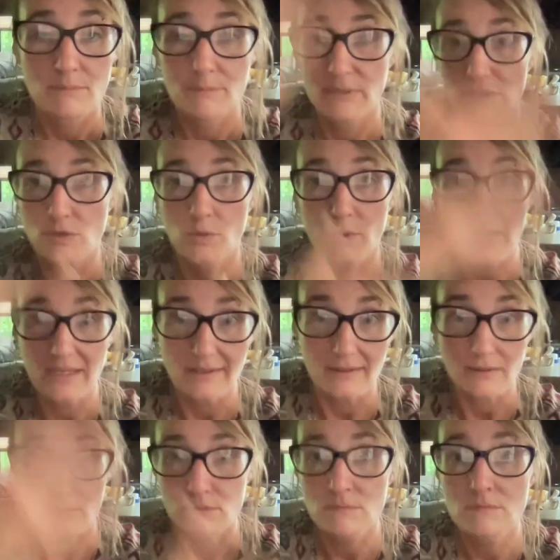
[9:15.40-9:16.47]

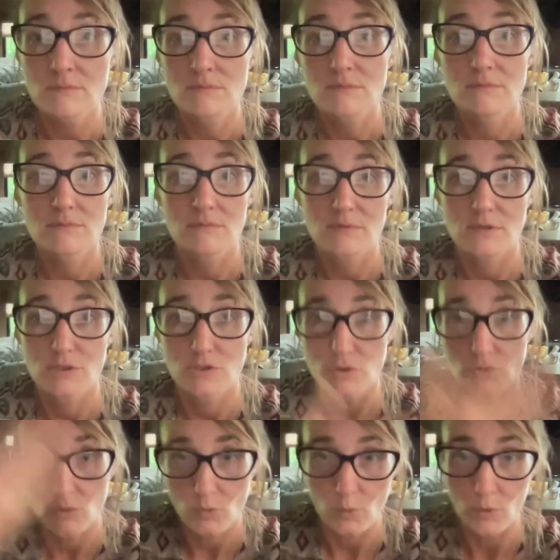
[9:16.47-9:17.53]
between the
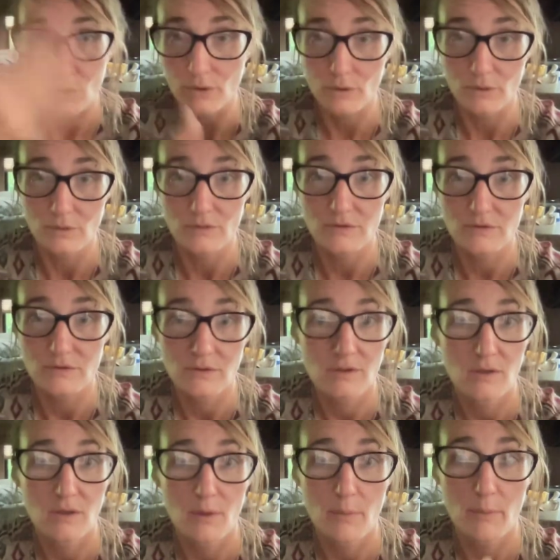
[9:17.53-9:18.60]
two worlds,
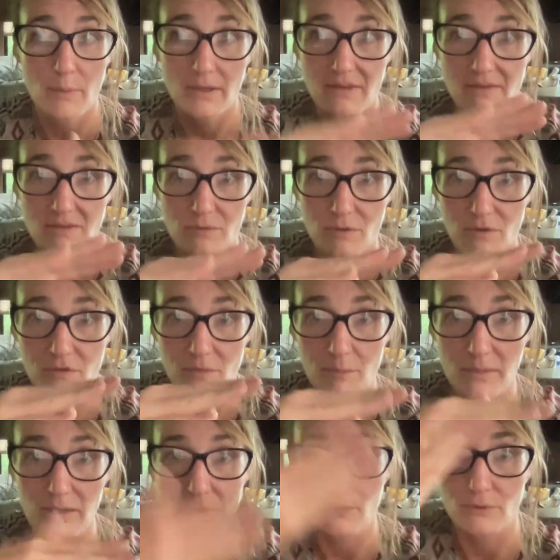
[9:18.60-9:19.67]
but it's sort of a
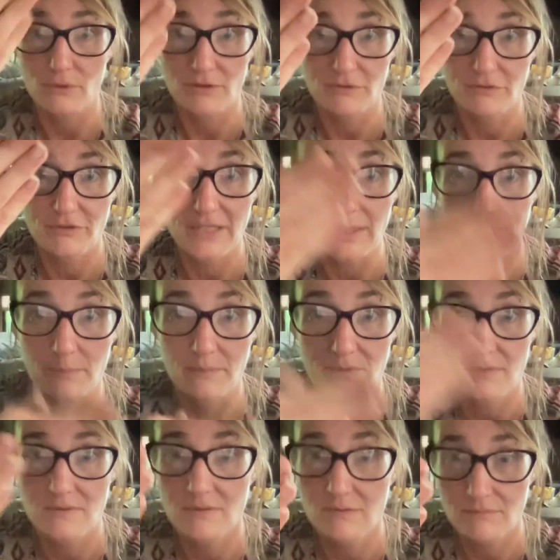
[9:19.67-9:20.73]
mirror. It
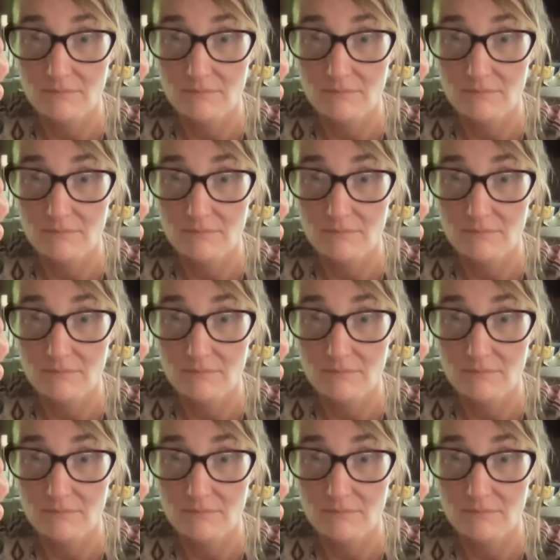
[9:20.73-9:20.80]
flips.